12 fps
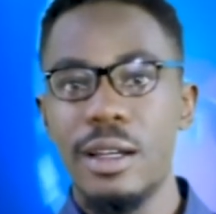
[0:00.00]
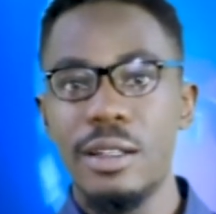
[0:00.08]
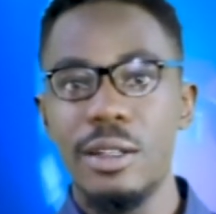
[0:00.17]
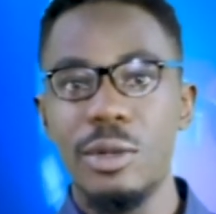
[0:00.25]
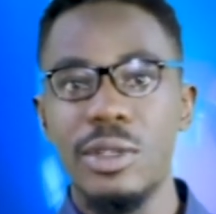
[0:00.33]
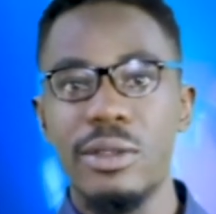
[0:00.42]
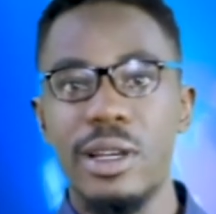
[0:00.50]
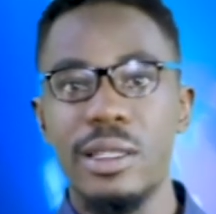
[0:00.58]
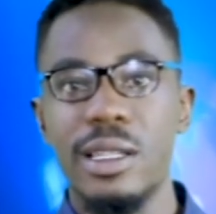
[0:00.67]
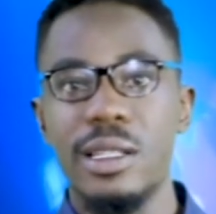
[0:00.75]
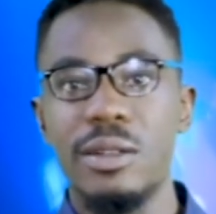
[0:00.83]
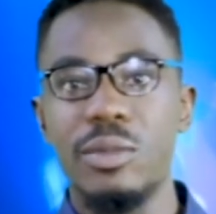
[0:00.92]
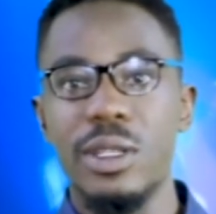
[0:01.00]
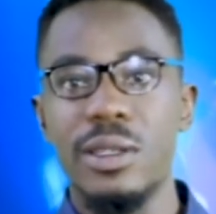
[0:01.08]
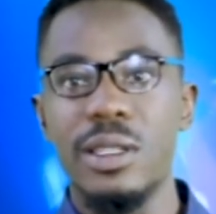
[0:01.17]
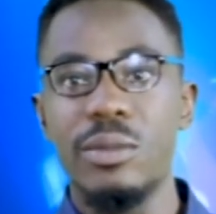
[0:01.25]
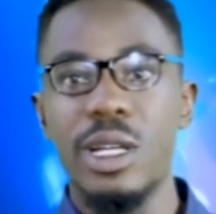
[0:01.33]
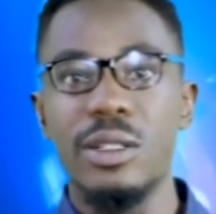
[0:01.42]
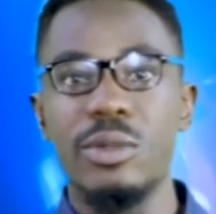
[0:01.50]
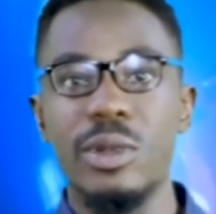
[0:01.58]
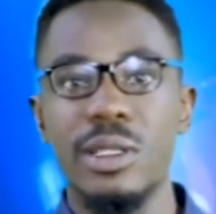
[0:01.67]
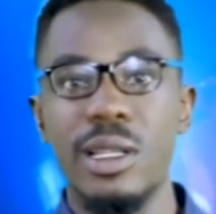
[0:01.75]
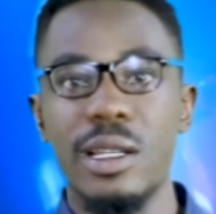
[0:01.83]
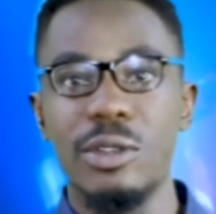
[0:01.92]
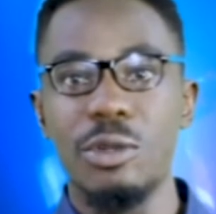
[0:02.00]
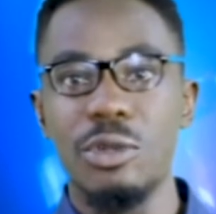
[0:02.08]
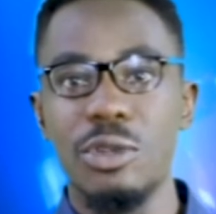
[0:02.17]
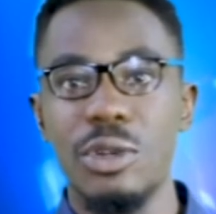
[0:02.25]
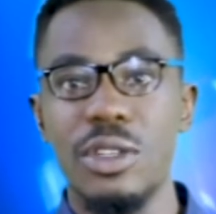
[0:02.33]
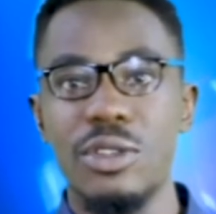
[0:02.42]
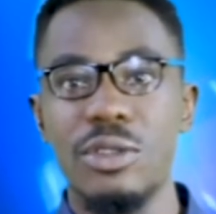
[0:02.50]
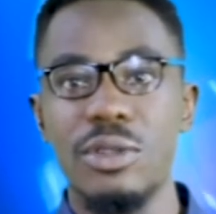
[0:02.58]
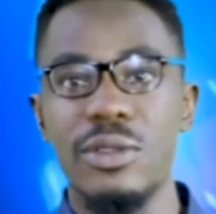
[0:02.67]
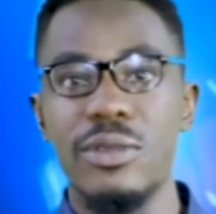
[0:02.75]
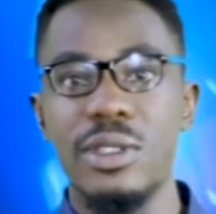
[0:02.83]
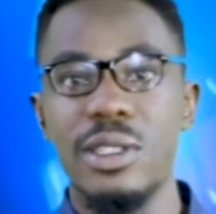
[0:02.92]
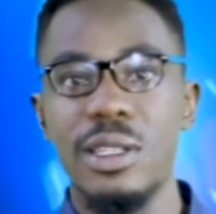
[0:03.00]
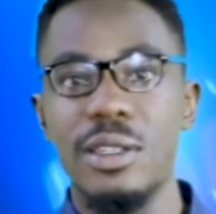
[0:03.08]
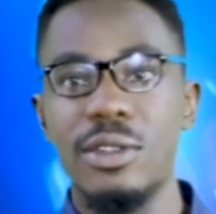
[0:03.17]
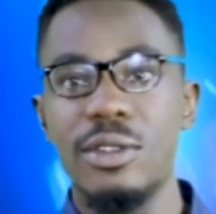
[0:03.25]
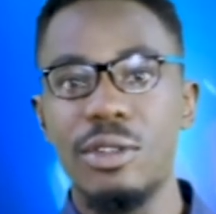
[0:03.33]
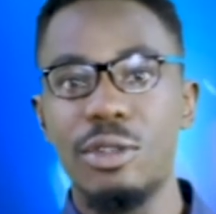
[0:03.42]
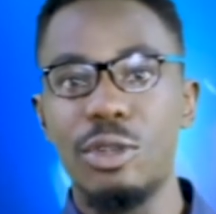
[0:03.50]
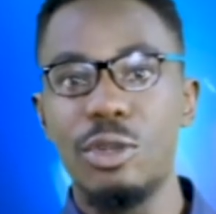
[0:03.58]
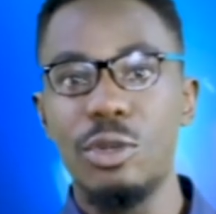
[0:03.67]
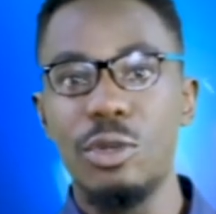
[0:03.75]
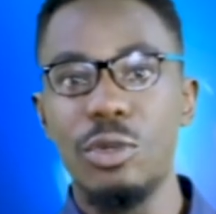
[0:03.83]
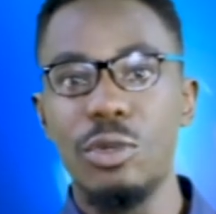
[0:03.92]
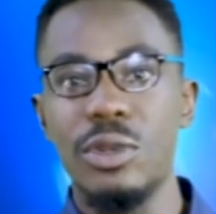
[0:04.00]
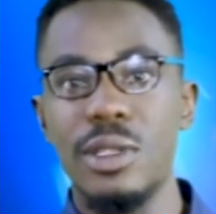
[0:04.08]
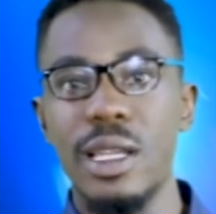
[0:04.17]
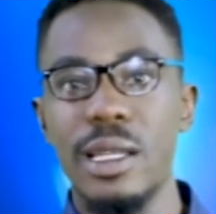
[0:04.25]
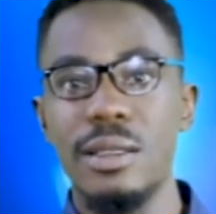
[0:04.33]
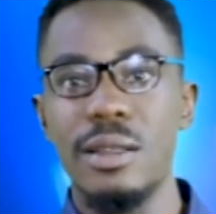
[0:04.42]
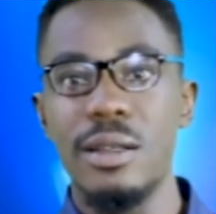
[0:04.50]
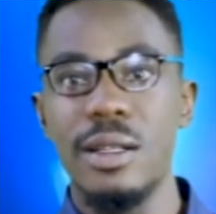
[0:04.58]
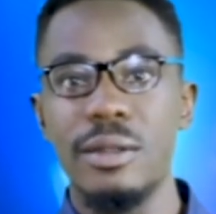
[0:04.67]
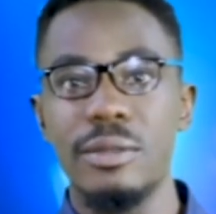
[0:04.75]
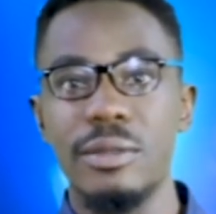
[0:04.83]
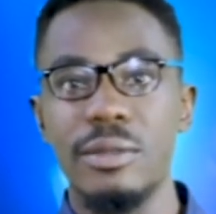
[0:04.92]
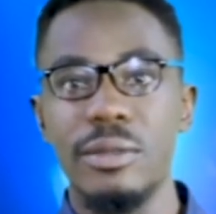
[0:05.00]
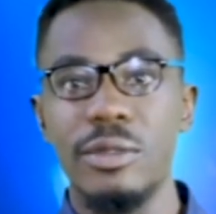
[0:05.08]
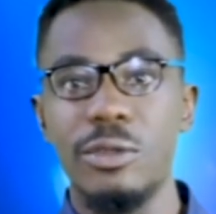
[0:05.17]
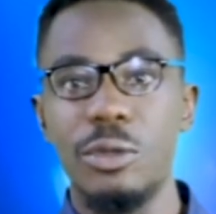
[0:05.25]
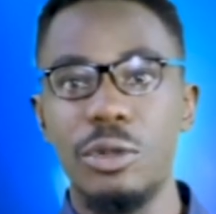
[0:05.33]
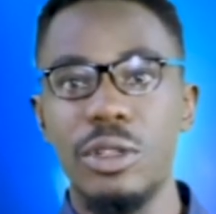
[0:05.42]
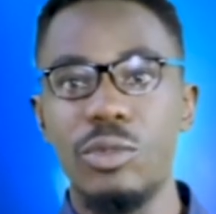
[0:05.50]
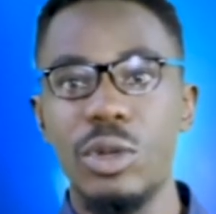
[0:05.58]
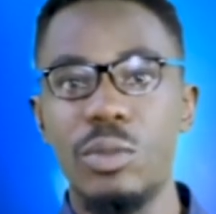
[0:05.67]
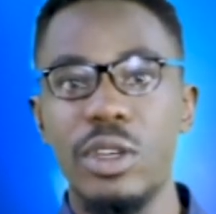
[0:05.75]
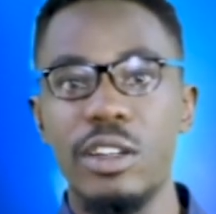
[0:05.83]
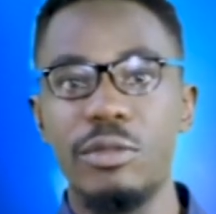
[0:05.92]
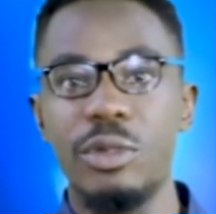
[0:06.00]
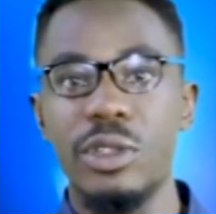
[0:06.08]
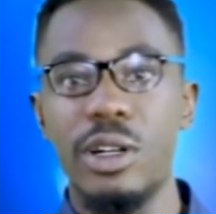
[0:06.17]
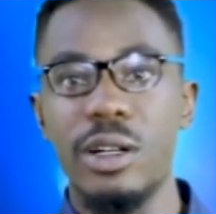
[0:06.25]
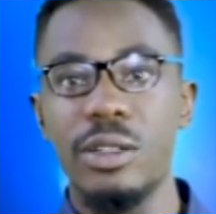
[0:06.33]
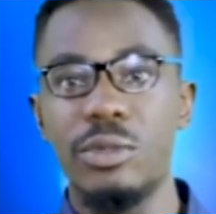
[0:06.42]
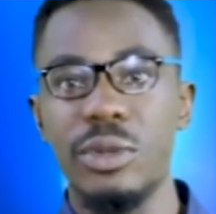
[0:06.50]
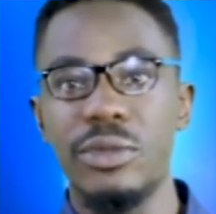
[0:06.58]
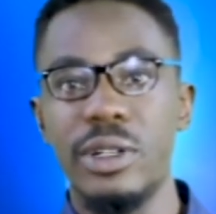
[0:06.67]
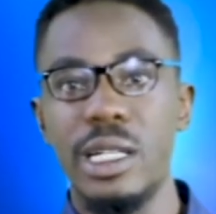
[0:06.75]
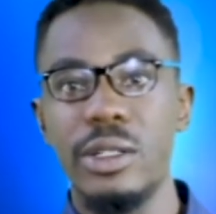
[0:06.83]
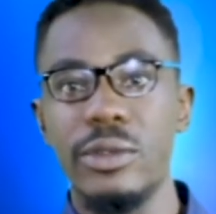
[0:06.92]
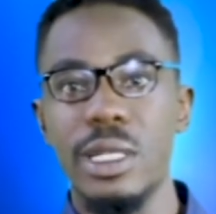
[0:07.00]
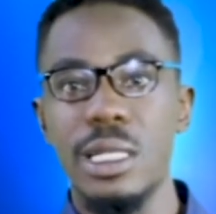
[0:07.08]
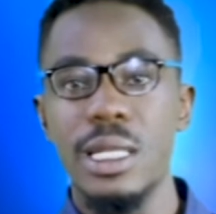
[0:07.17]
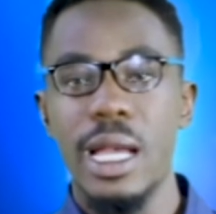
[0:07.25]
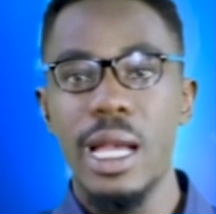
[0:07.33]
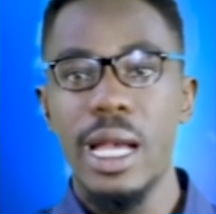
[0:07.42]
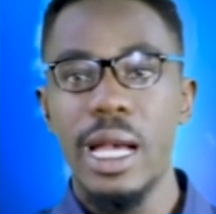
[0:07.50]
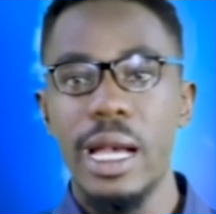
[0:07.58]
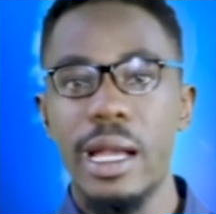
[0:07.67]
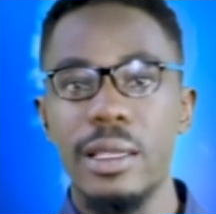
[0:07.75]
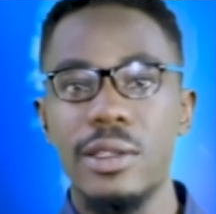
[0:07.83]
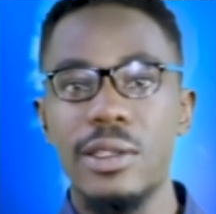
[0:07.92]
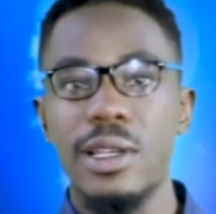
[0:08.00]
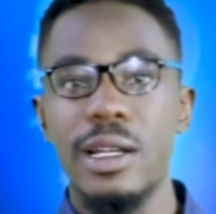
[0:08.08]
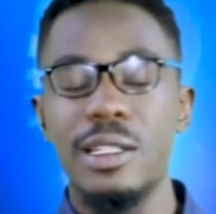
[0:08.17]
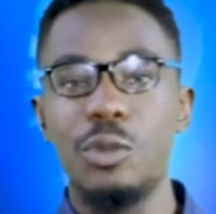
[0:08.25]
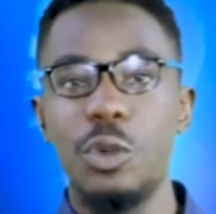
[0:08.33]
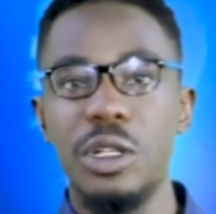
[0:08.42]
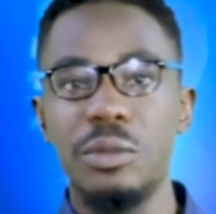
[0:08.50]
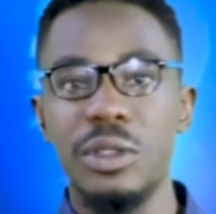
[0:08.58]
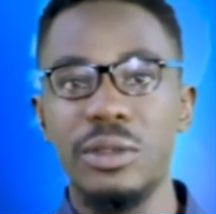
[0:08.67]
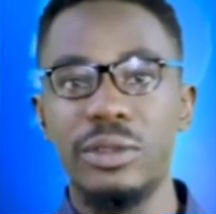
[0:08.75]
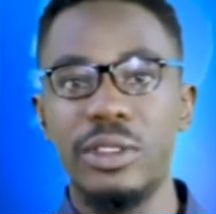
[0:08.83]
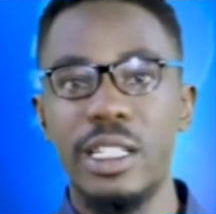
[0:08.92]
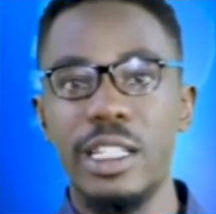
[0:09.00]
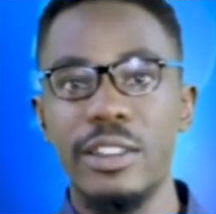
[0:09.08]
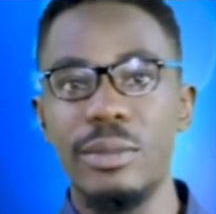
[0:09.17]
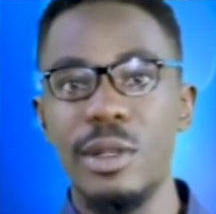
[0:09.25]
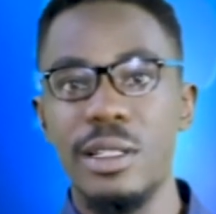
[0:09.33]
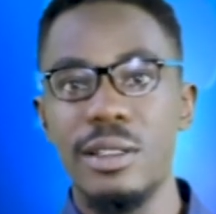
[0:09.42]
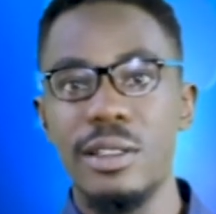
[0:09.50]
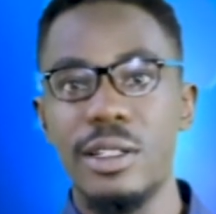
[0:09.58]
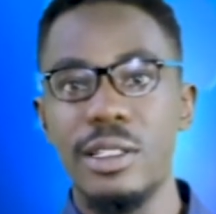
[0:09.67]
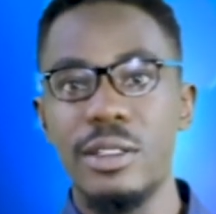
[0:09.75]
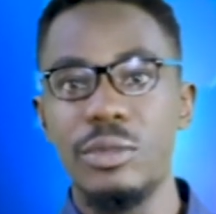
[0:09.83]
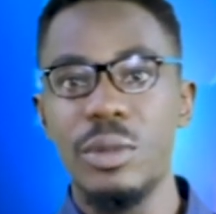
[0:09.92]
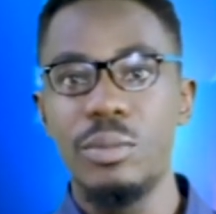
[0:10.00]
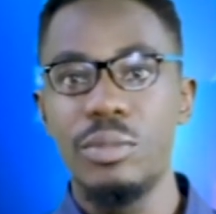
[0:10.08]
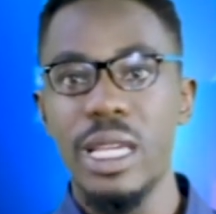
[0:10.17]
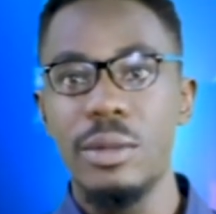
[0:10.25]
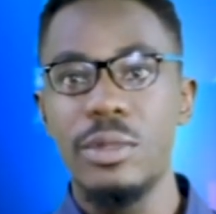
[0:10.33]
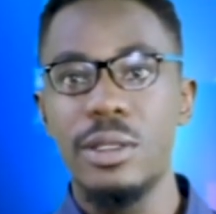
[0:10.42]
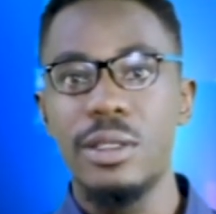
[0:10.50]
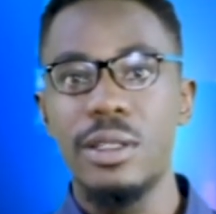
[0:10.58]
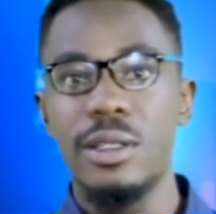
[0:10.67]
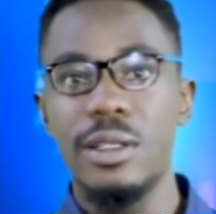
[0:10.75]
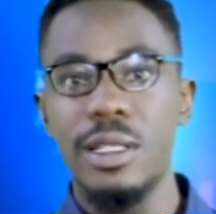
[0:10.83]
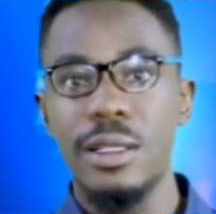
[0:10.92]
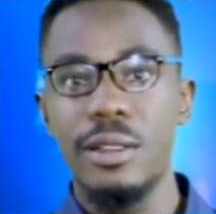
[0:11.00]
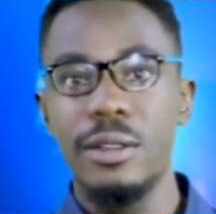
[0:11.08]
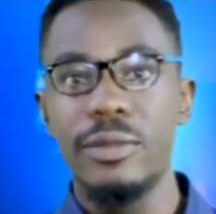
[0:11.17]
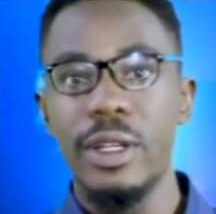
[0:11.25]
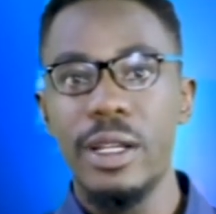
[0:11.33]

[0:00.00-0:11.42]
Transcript: Noting that the NNPC management has also issued invitation to tender for the repair of Port Harcourt refinery and signed a $1.5 billion repayment deal